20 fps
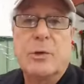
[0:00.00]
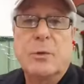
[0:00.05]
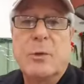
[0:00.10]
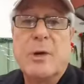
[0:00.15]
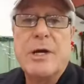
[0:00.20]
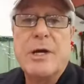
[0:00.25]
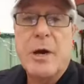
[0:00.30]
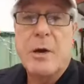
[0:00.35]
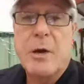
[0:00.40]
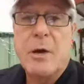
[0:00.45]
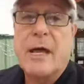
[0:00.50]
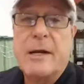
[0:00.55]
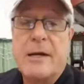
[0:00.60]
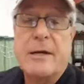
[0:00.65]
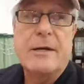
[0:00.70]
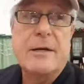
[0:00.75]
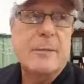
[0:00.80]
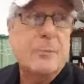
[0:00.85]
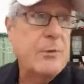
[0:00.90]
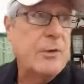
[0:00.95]
we donated
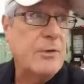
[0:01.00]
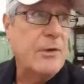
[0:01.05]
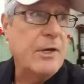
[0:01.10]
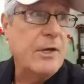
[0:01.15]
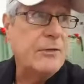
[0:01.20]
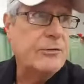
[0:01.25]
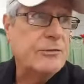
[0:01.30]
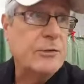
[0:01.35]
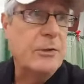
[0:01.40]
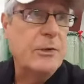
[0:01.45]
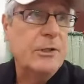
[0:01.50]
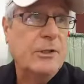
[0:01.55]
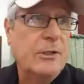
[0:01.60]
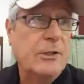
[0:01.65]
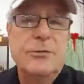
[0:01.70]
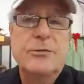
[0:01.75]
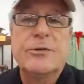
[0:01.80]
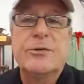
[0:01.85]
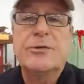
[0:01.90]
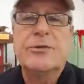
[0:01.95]
them to the Historical
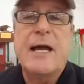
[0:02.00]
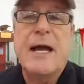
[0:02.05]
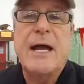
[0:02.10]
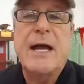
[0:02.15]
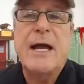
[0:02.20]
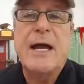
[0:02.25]
Society,